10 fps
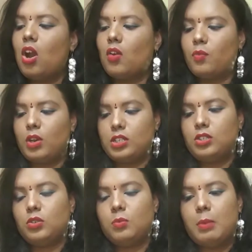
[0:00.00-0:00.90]
of what
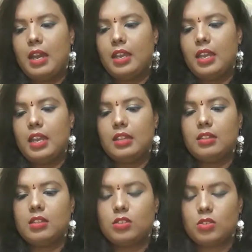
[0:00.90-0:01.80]
you buy,
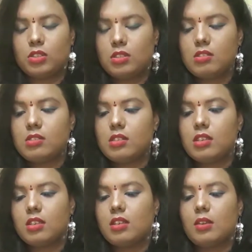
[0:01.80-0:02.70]
and this
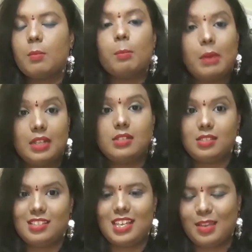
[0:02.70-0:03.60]
month's
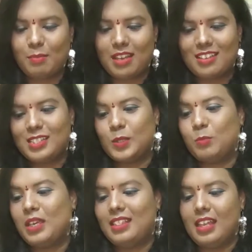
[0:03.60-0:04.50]
theme is
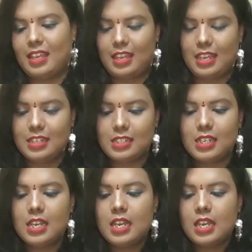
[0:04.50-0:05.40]
Beat the Heat,
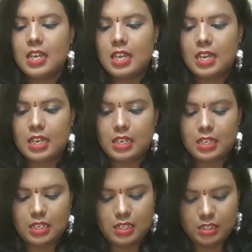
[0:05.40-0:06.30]

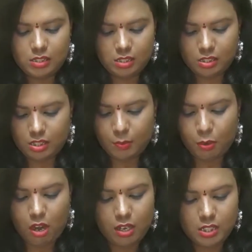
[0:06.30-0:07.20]
and the
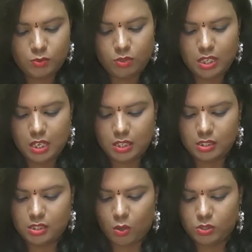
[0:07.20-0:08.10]
products we get
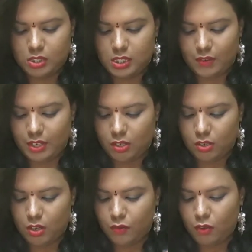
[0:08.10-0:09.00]
is
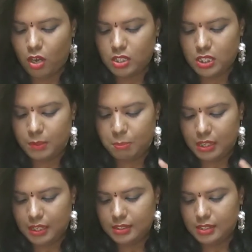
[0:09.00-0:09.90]
1740
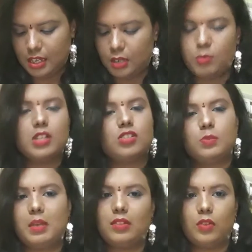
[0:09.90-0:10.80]
plus, and we are
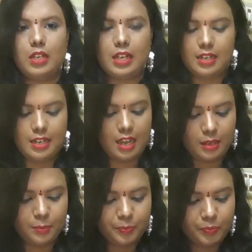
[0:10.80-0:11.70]
just paying $3.99.